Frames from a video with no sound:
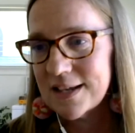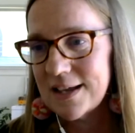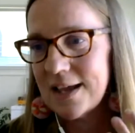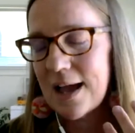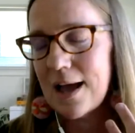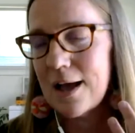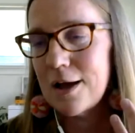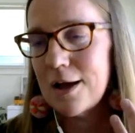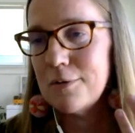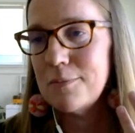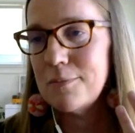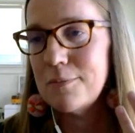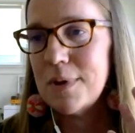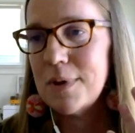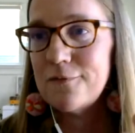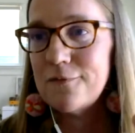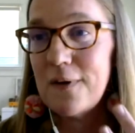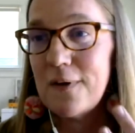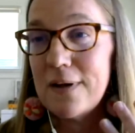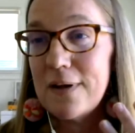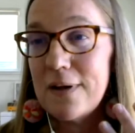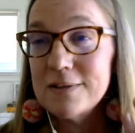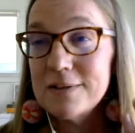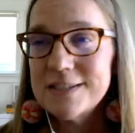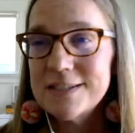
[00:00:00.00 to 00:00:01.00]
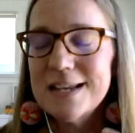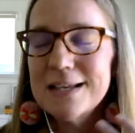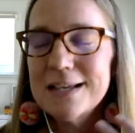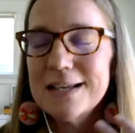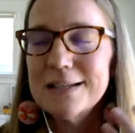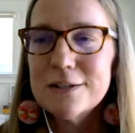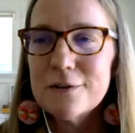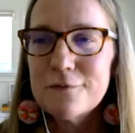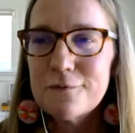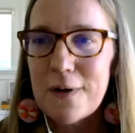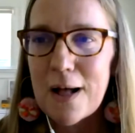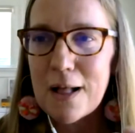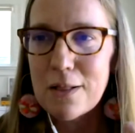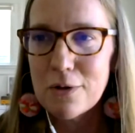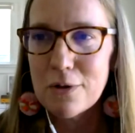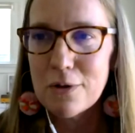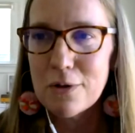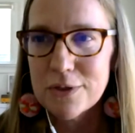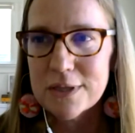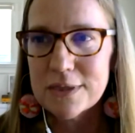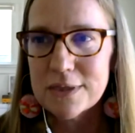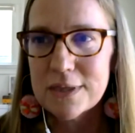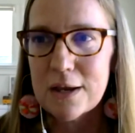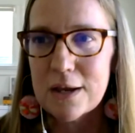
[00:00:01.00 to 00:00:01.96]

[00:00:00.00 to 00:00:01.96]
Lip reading: it stands to follow that